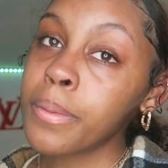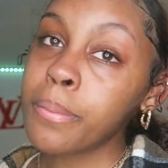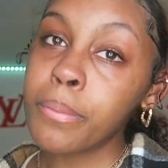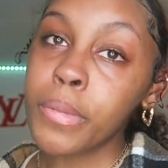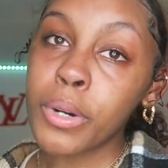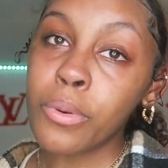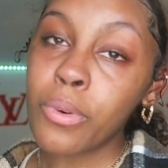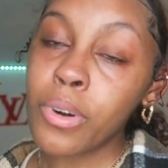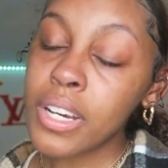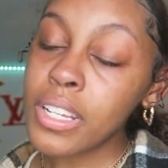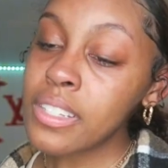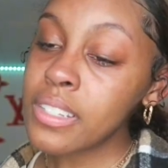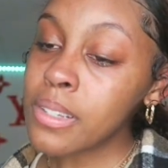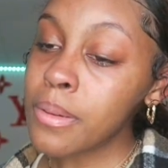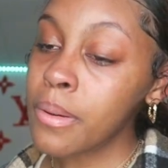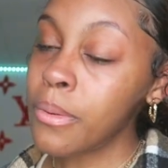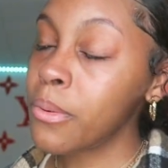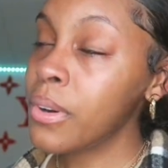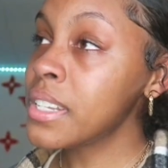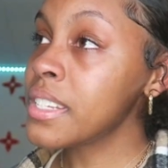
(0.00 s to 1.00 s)
but once
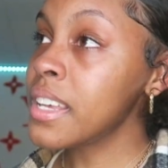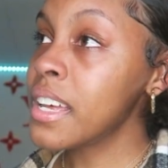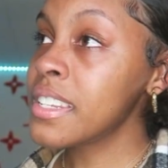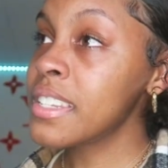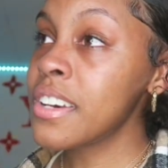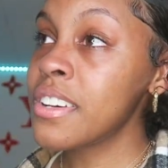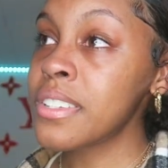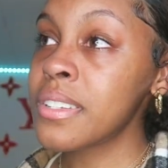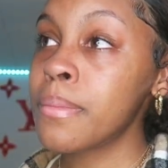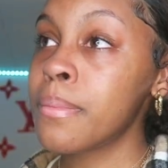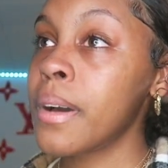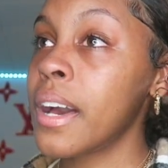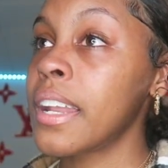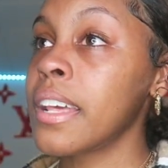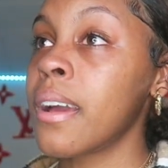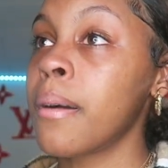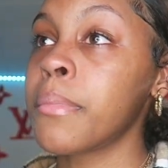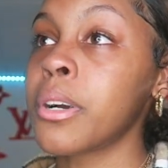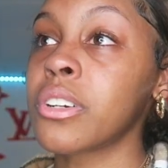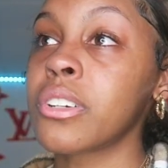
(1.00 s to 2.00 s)
I tell
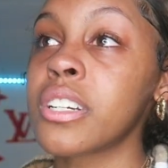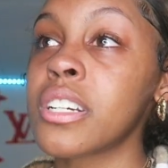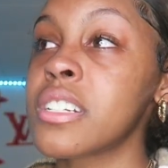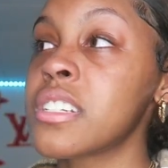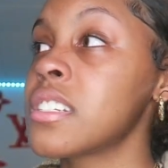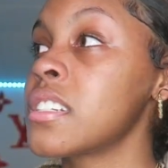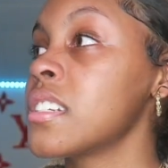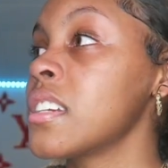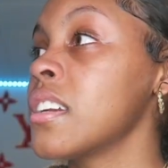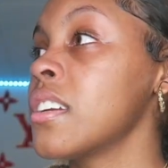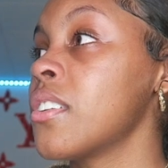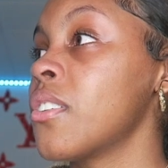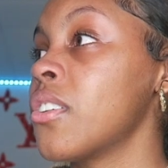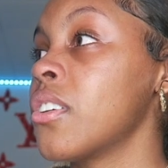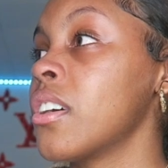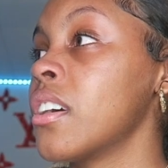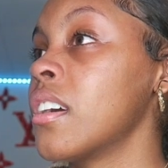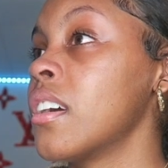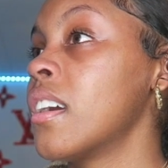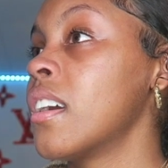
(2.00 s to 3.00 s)
somebody I'm a Christian,
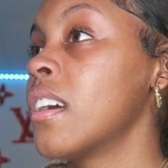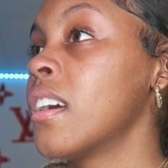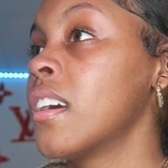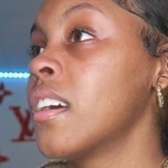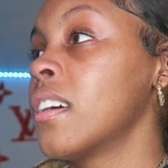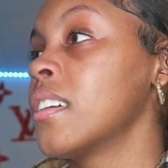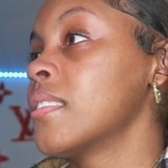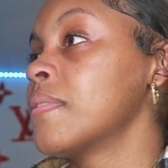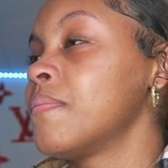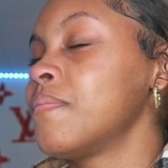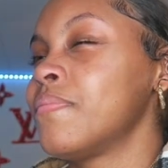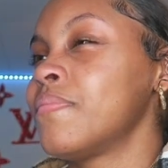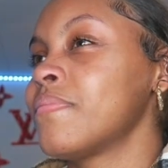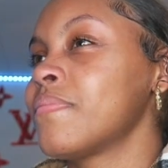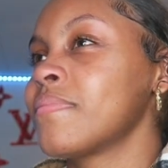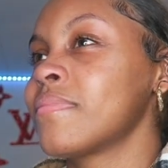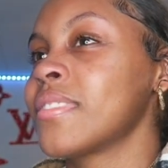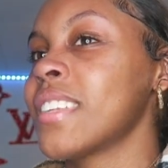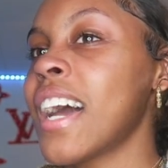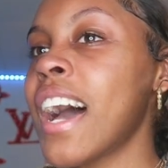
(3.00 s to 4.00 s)
or
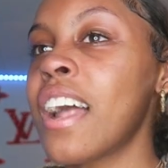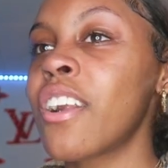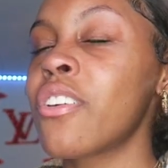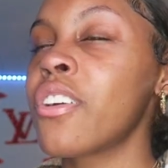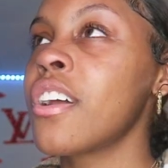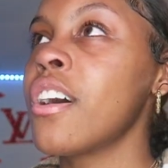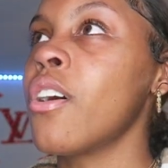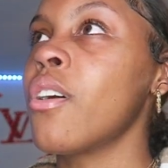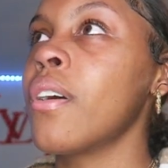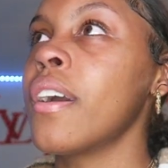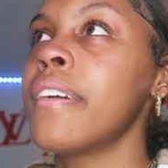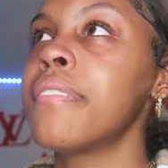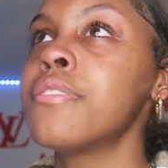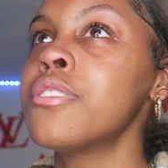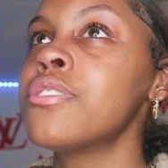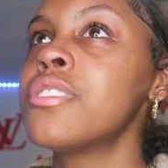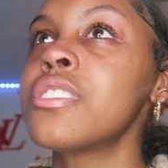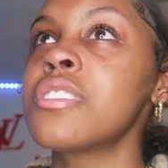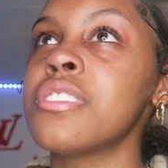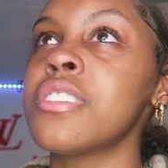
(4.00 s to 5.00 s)
I don't know,
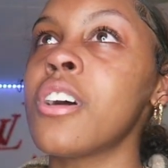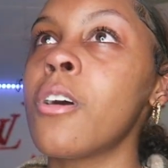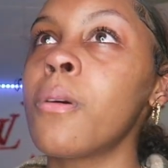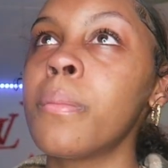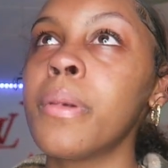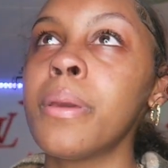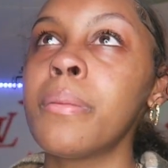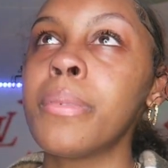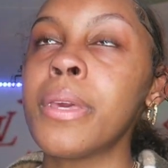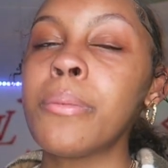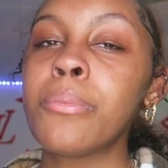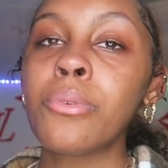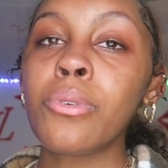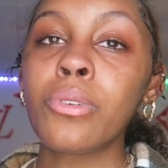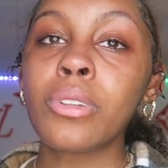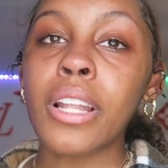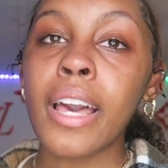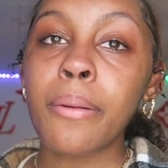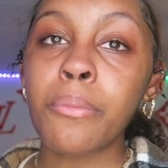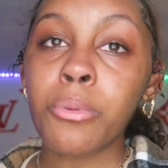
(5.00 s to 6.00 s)
if you just know me,
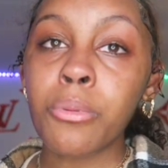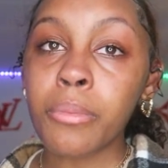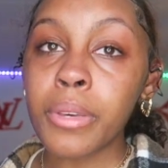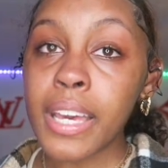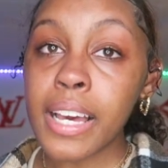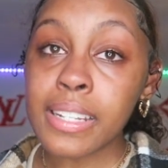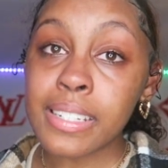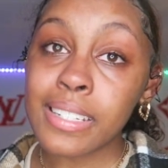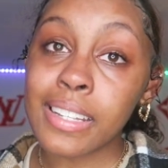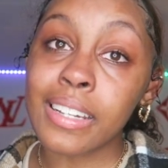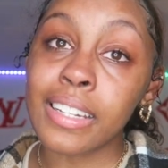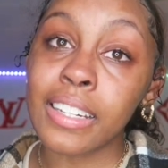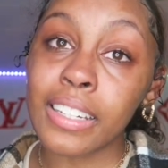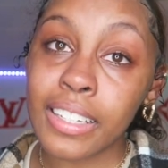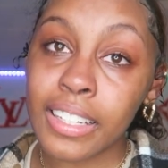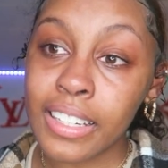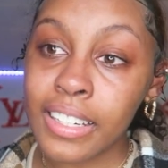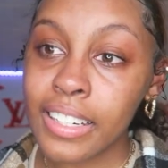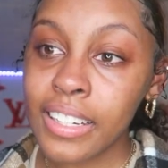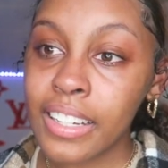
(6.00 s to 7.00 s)
people label me as the
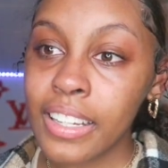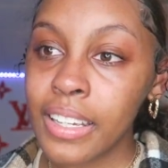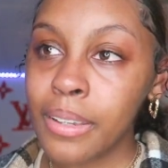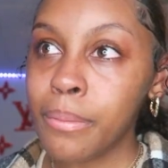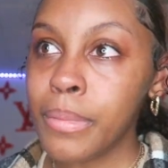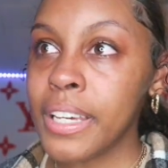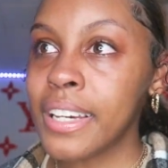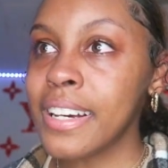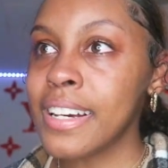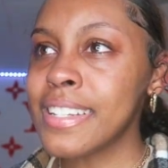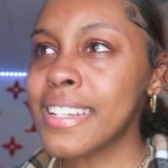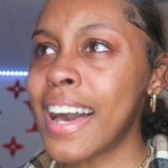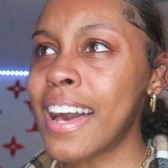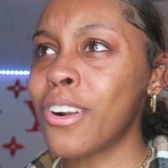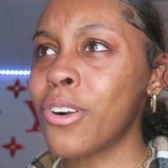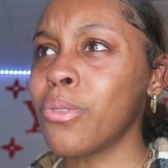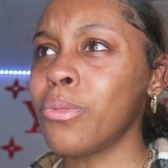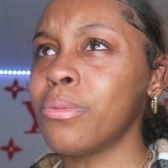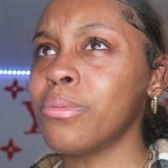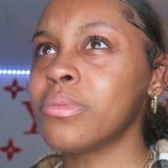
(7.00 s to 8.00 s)
goody-goody because
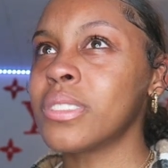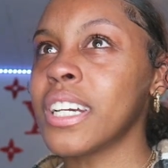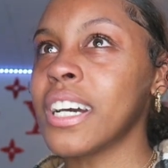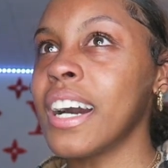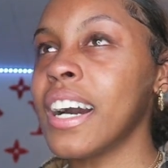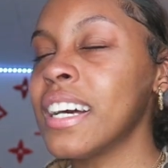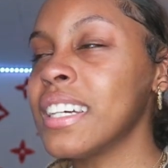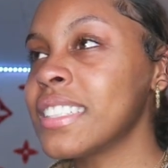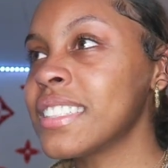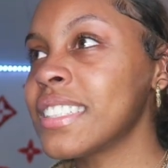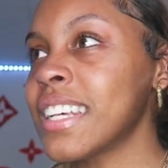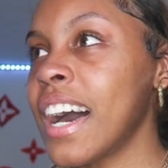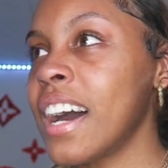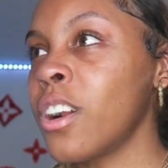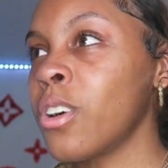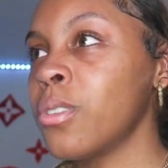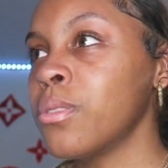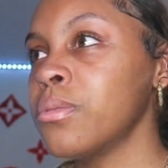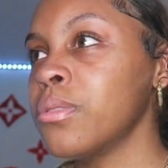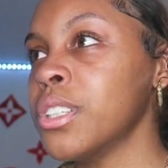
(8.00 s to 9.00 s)
I don't cuss,
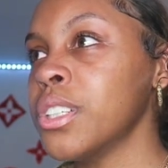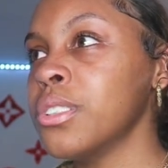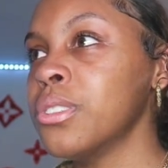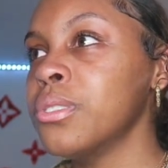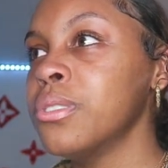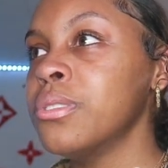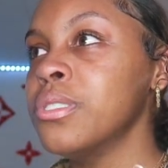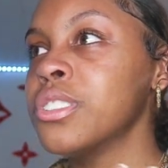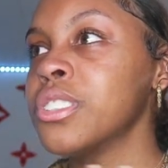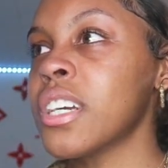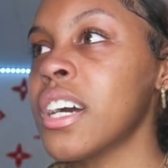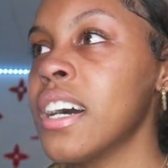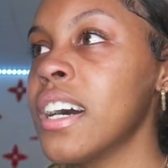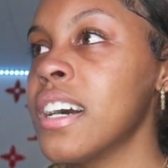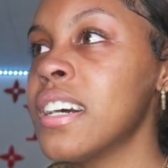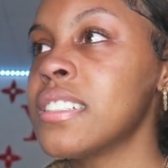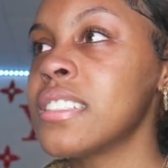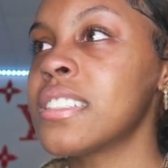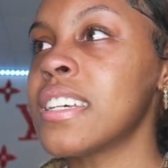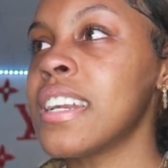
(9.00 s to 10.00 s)
I don't do
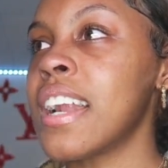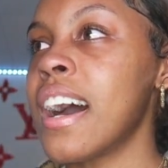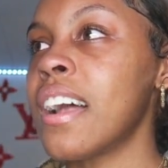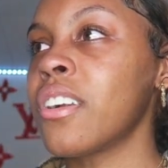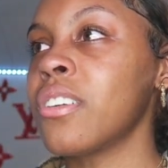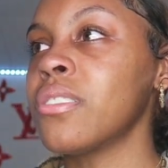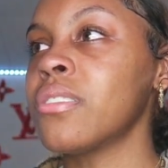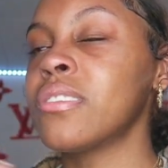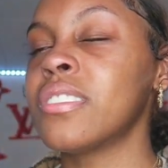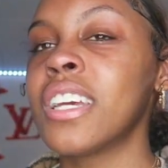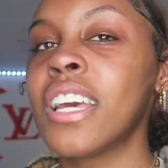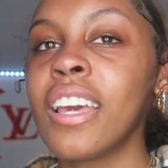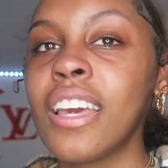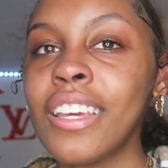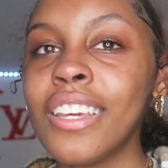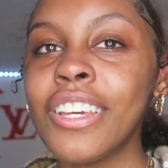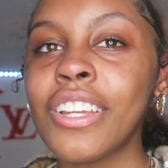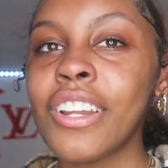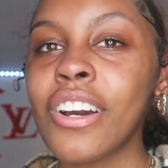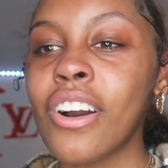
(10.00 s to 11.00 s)
drugs, and I don't,
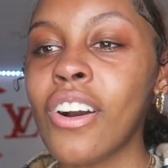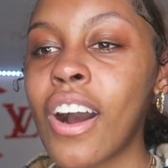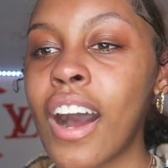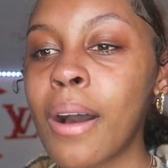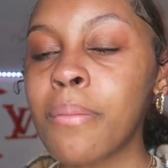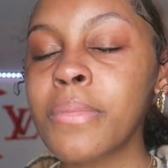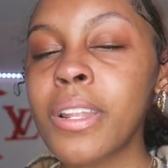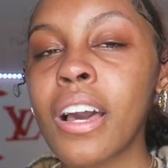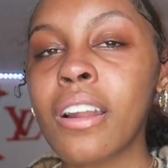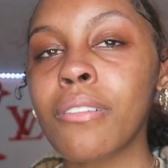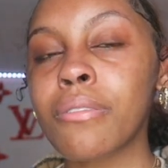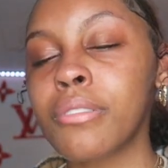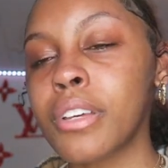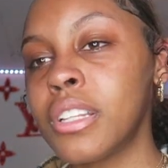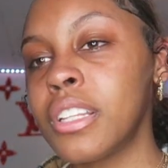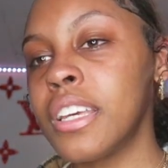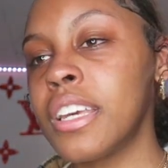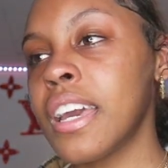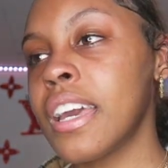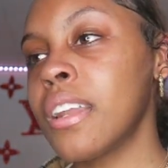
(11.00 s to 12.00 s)
you know, I'm not
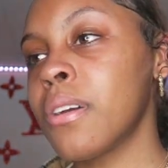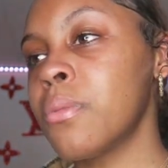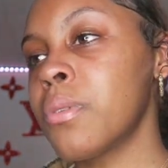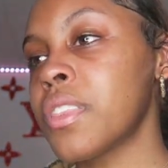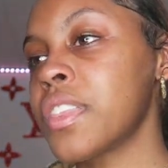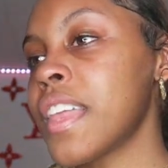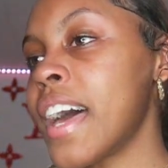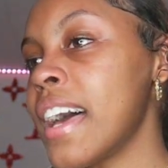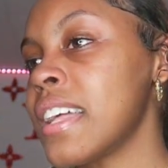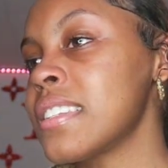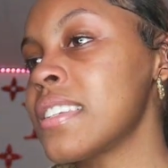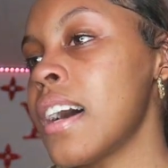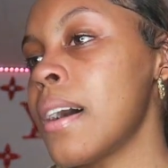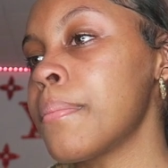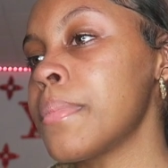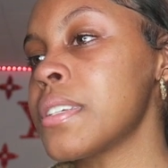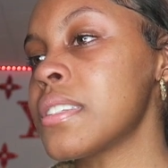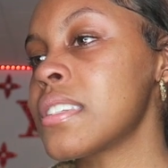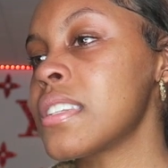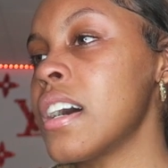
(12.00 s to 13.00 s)
affiliated with that
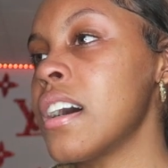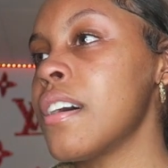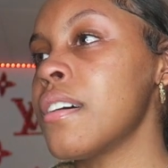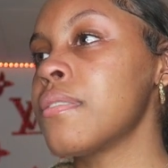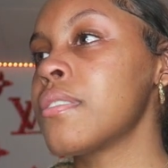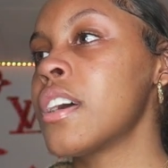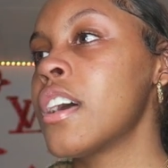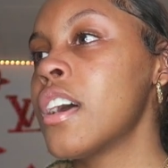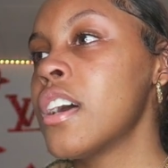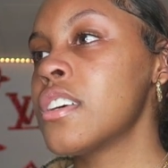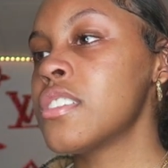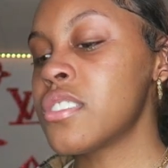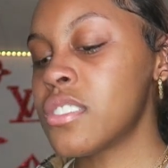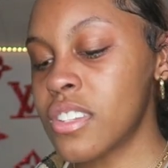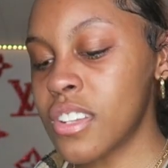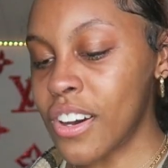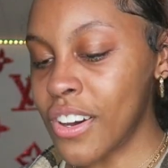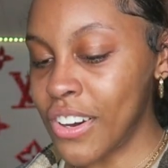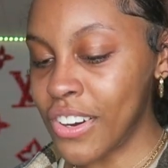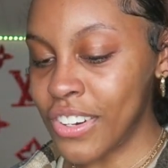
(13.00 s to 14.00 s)
type of stuff.
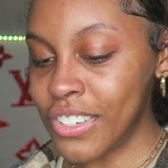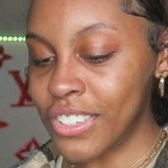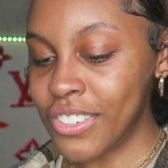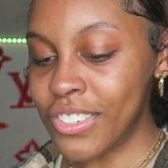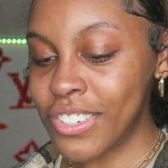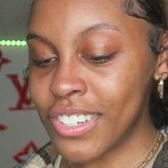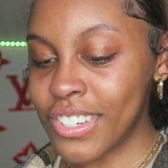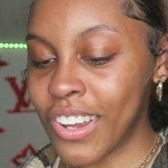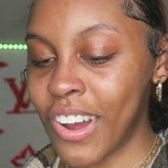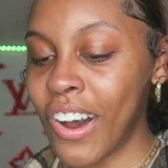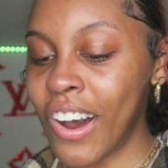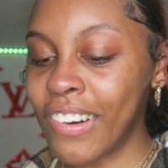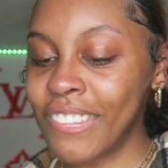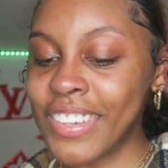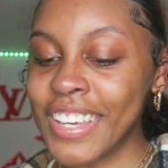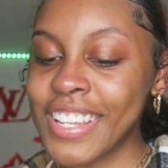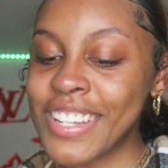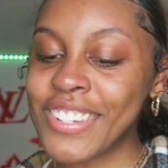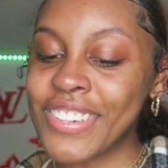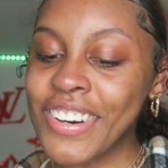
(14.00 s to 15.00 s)
So you just call
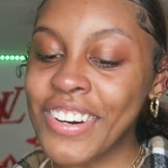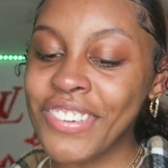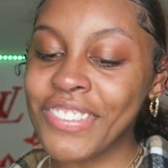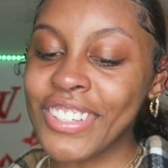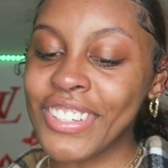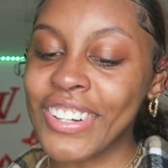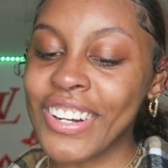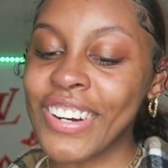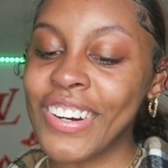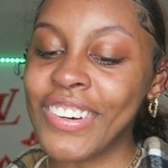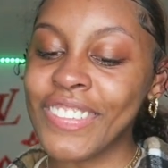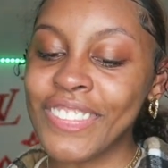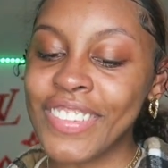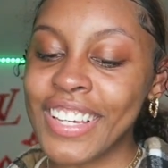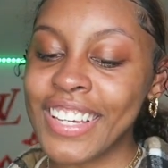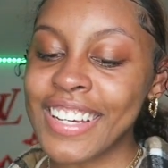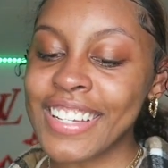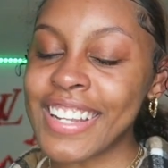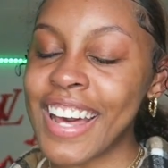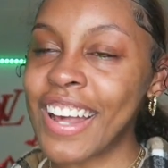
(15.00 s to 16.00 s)
me a 12-year-old
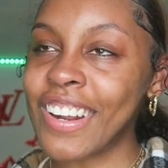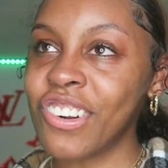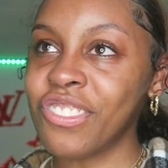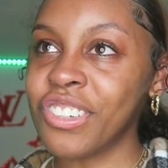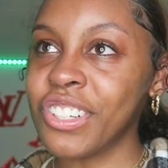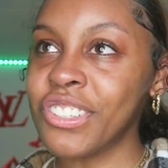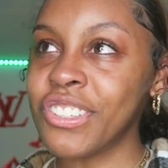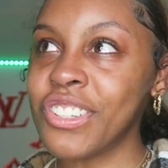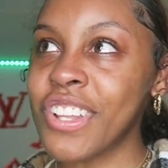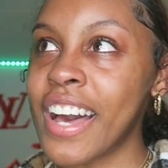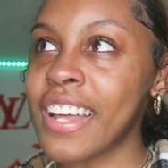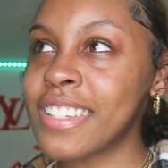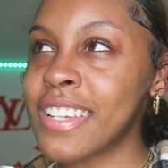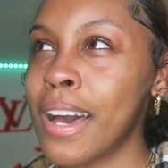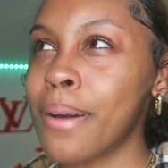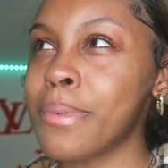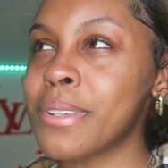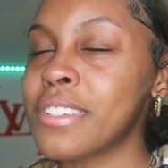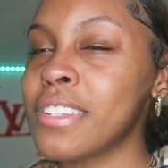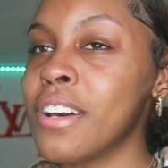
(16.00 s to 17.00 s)
because I don't do that
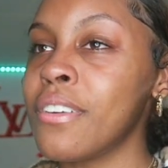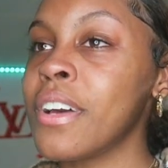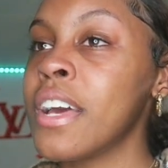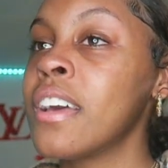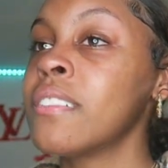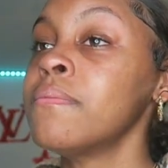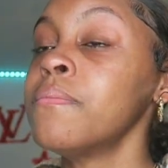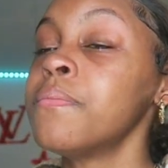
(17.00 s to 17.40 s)
type of stuff.